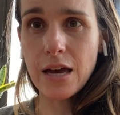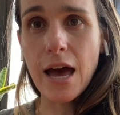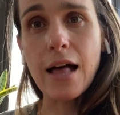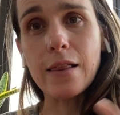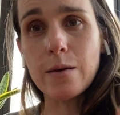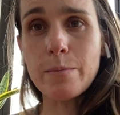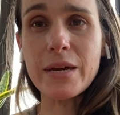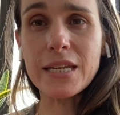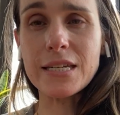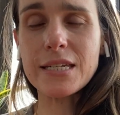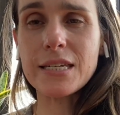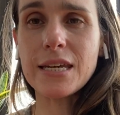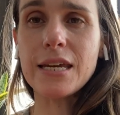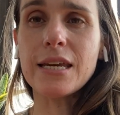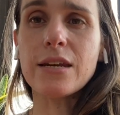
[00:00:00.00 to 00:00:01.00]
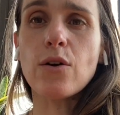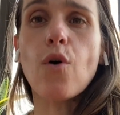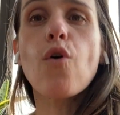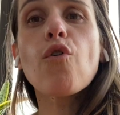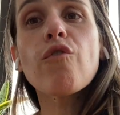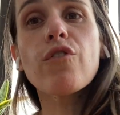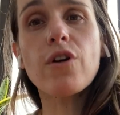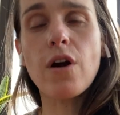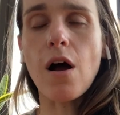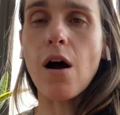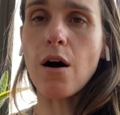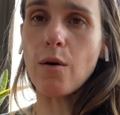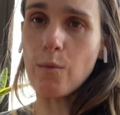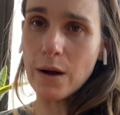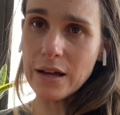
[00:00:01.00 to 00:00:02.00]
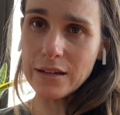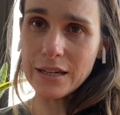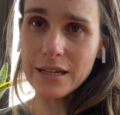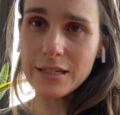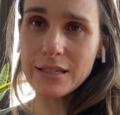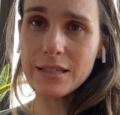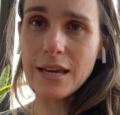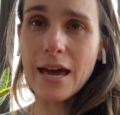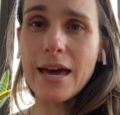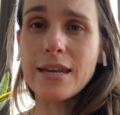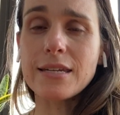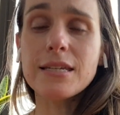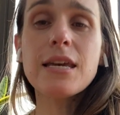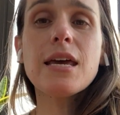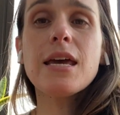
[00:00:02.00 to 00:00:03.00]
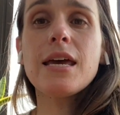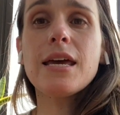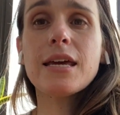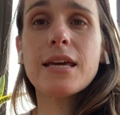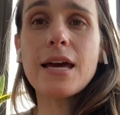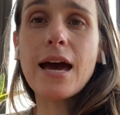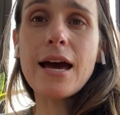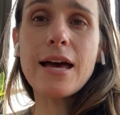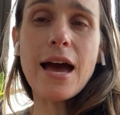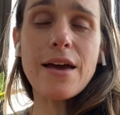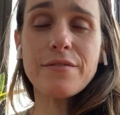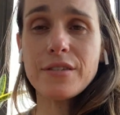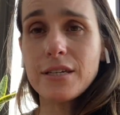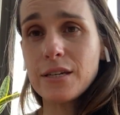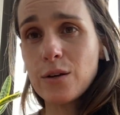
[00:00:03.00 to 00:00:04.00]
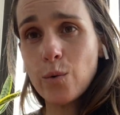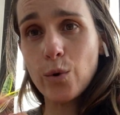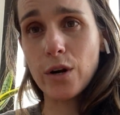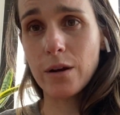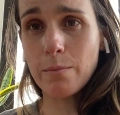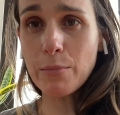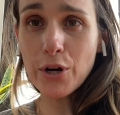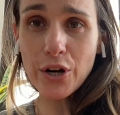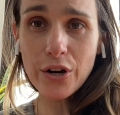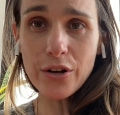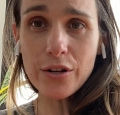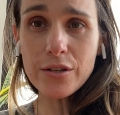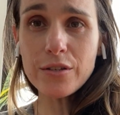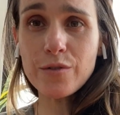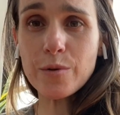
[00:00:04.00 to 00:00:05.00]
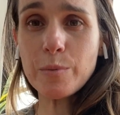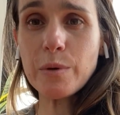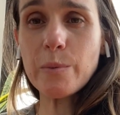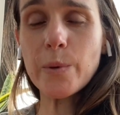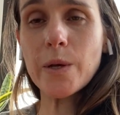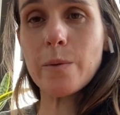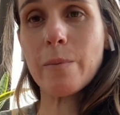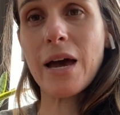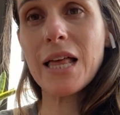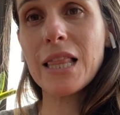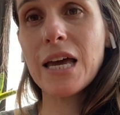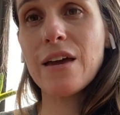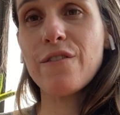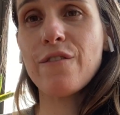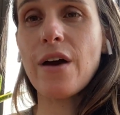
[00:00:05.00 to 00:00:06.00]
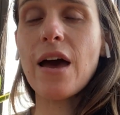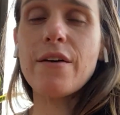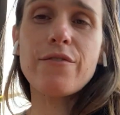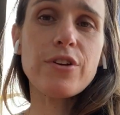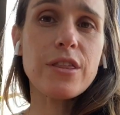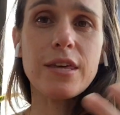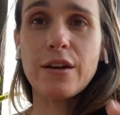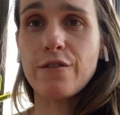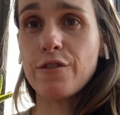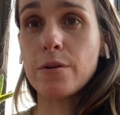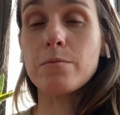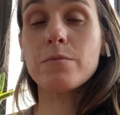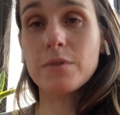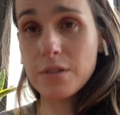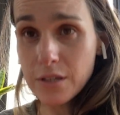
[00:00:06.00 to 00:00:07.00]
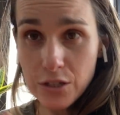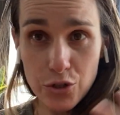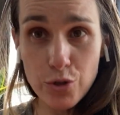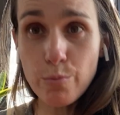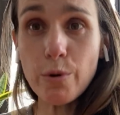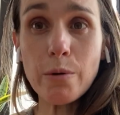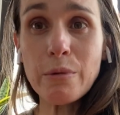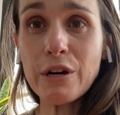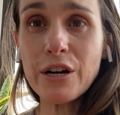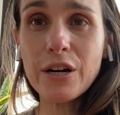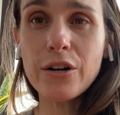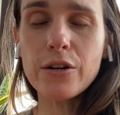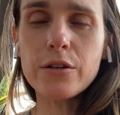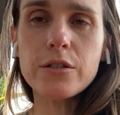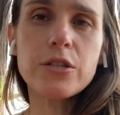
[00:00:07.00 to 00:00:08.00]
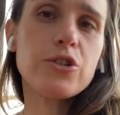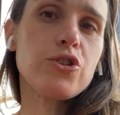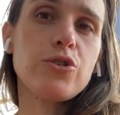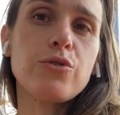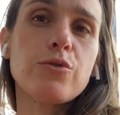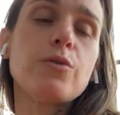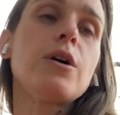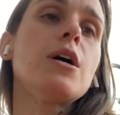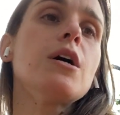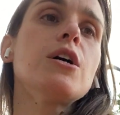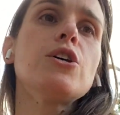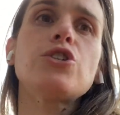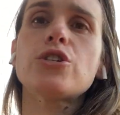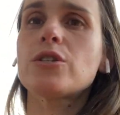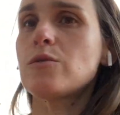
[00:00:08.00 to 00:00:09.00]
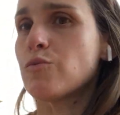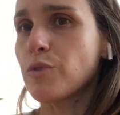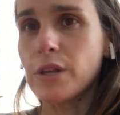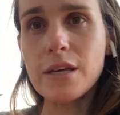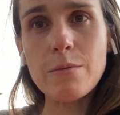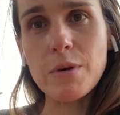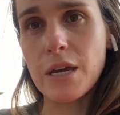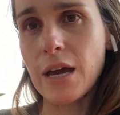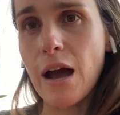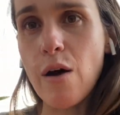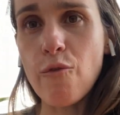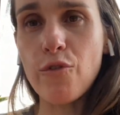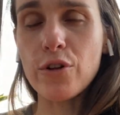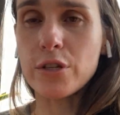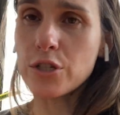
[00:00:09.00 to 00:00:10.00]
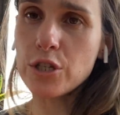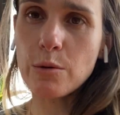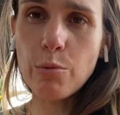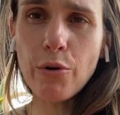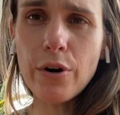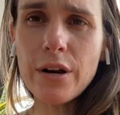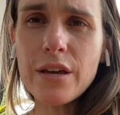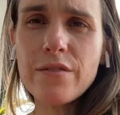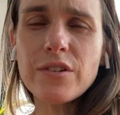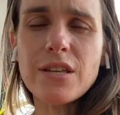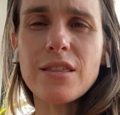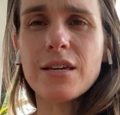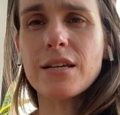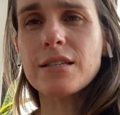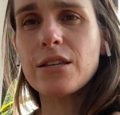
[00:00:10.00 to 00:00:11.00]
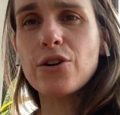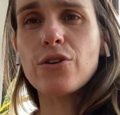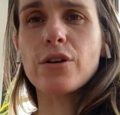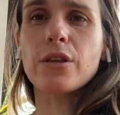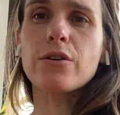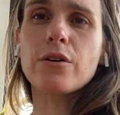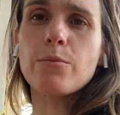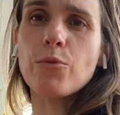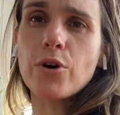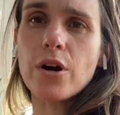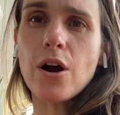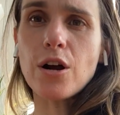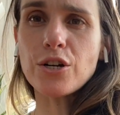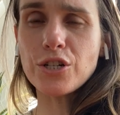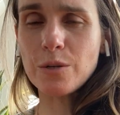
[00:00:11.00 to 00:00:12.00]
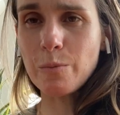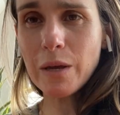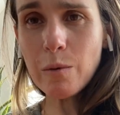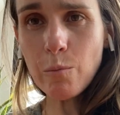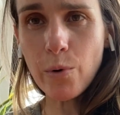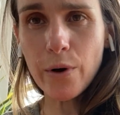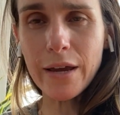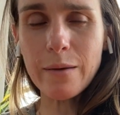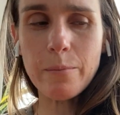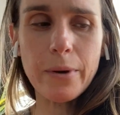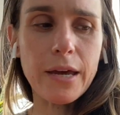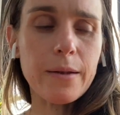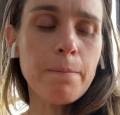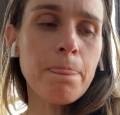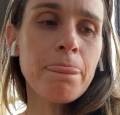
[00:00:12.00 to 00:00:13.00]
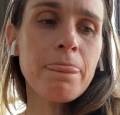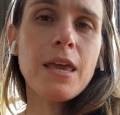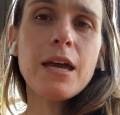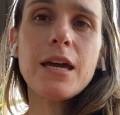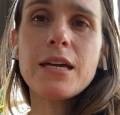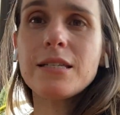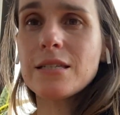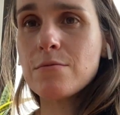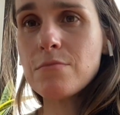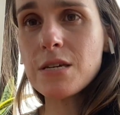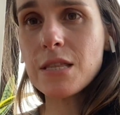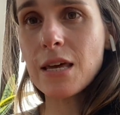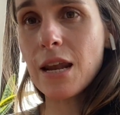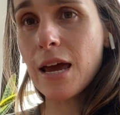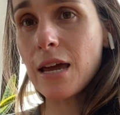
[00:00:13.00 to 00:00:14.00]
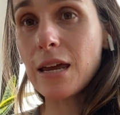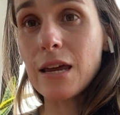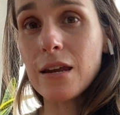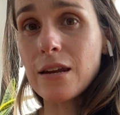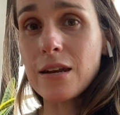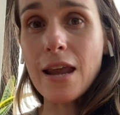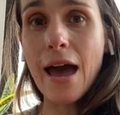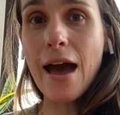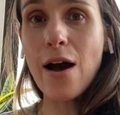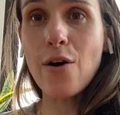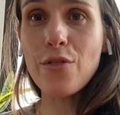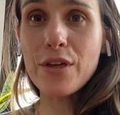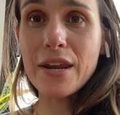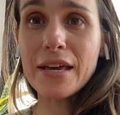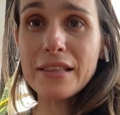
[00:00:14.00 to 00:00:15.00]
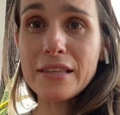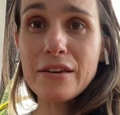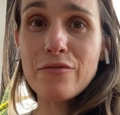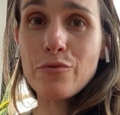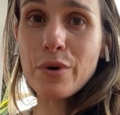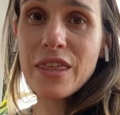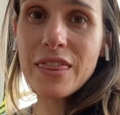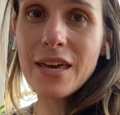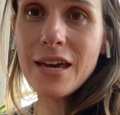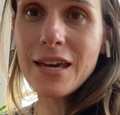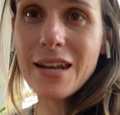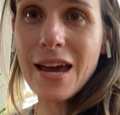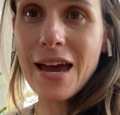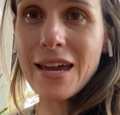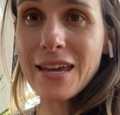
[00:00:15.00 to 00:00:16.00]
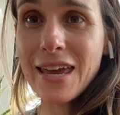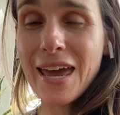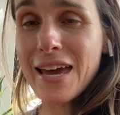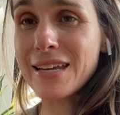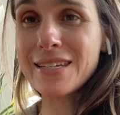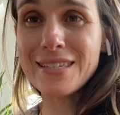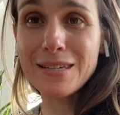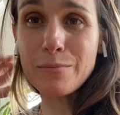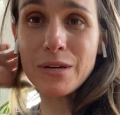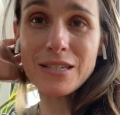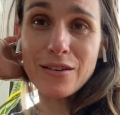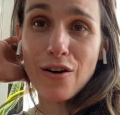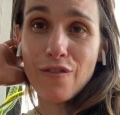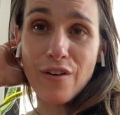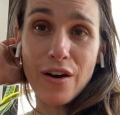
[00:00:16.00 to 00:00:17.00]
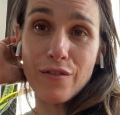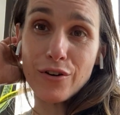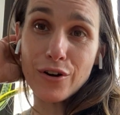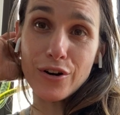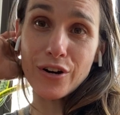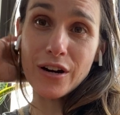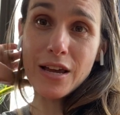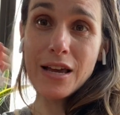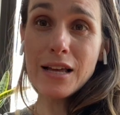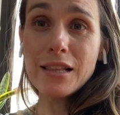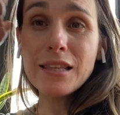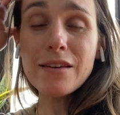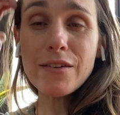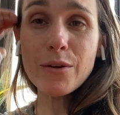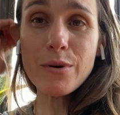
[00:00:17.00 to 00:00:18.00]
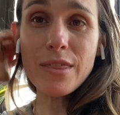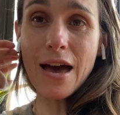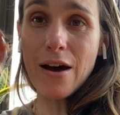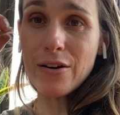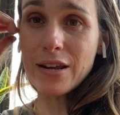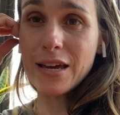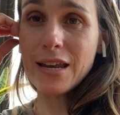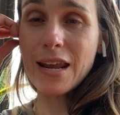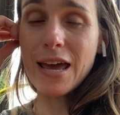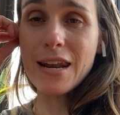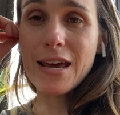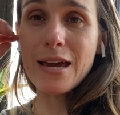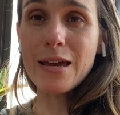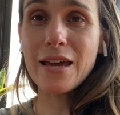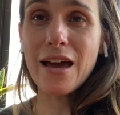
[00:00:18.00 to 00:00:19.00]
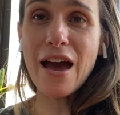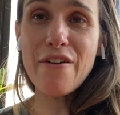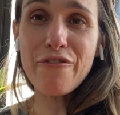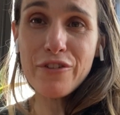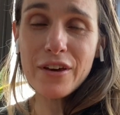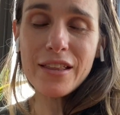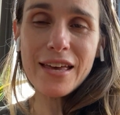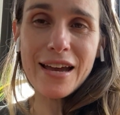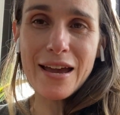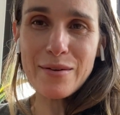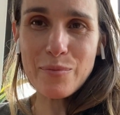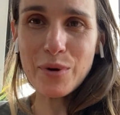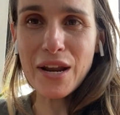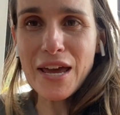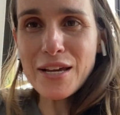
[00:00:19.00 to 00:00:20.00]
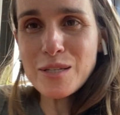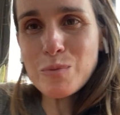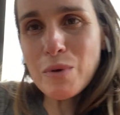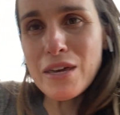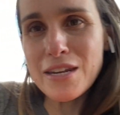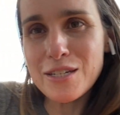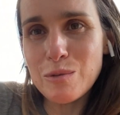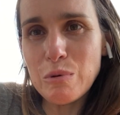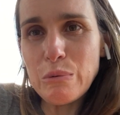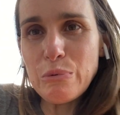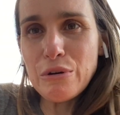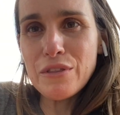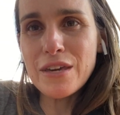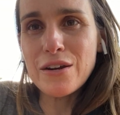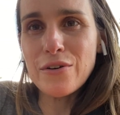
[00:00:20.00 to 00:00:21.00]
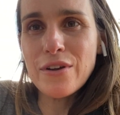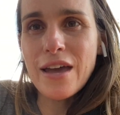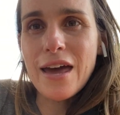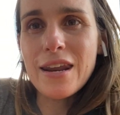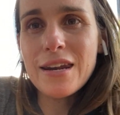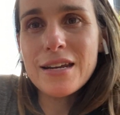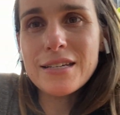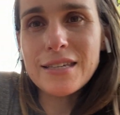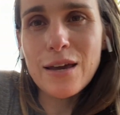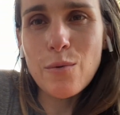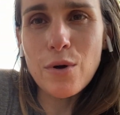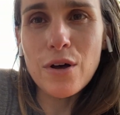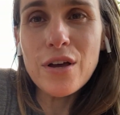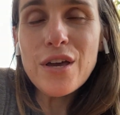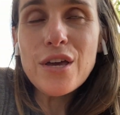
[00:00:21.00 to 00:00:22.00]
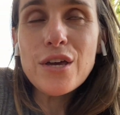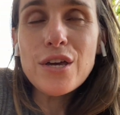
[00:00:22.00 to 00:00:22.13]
element in overall wellness. And I've seen it work miracles for people in my life, everything from super miracles to just really being helpful and supportive to things that are a little more hard to pinpoint. But it's something that now that I live with it, I can't see myself ever living without it. And I feel like when I explain it to people and they don't get it, I say, well,